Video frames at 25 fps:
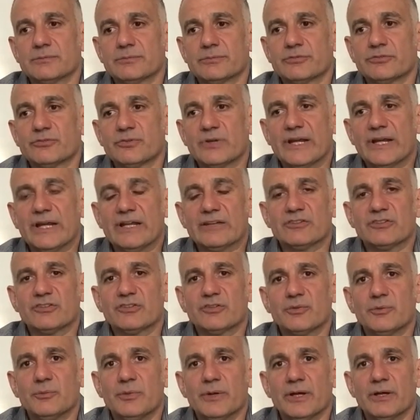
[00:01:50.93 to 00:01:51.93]

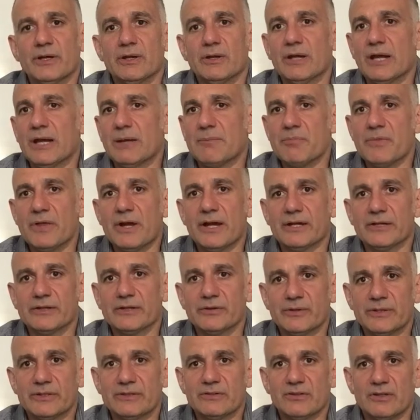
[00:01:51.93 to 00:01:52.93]
stretch, but I'm not
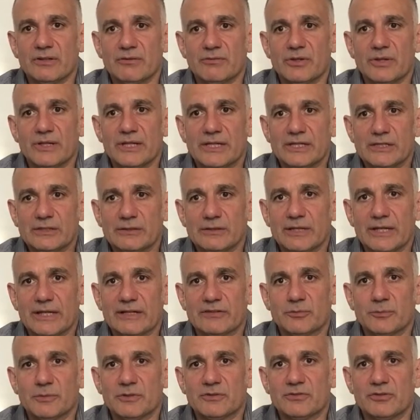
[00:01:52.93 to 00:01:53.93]
going to give you any new
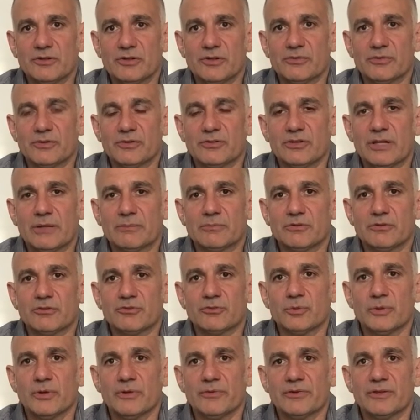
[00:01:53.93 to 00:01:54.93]
lecture material for chapters
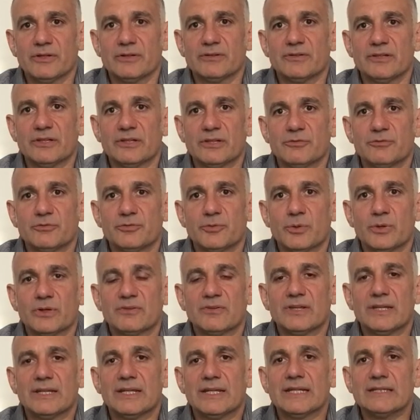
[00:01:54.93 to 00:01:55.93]
12, 13, and
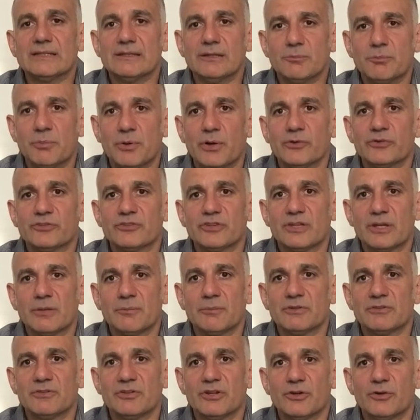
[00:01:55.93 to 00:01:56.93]
14. I did post that
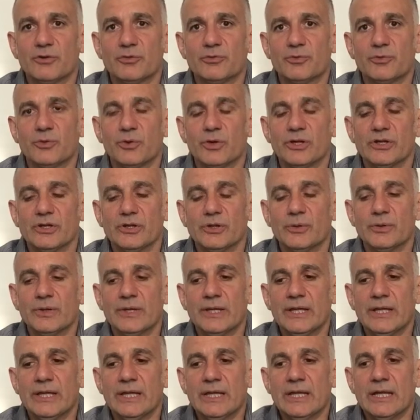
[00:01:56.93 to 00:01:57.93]
material for you
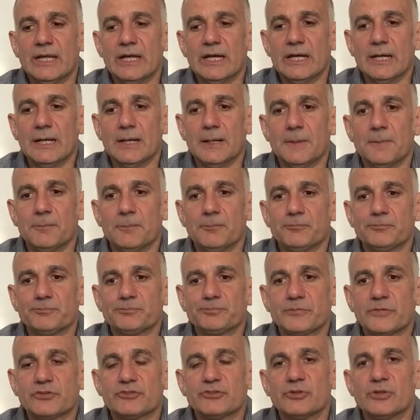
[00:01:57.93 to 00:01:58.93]

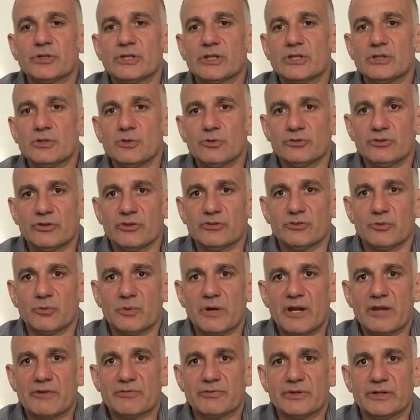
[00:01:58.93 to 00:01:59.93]
so you can use it as a
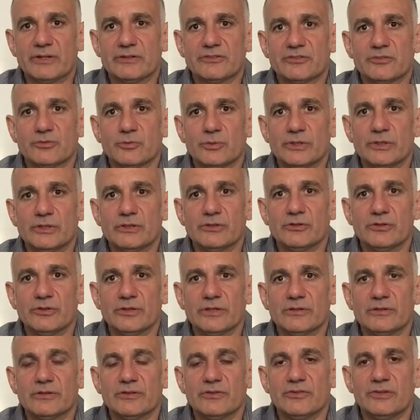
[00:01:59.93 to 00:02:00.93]
reference when you're
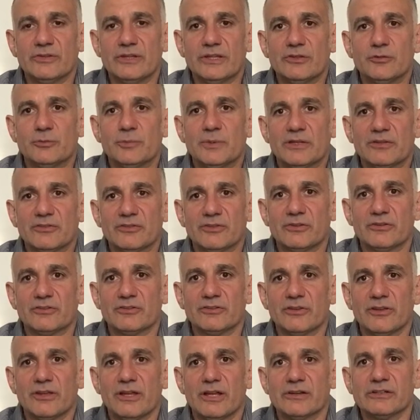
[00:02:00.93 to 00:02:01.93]
doing your disease, because
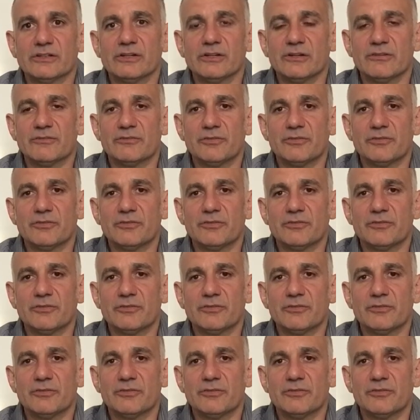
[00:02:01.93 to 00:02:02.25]
there's a lot of good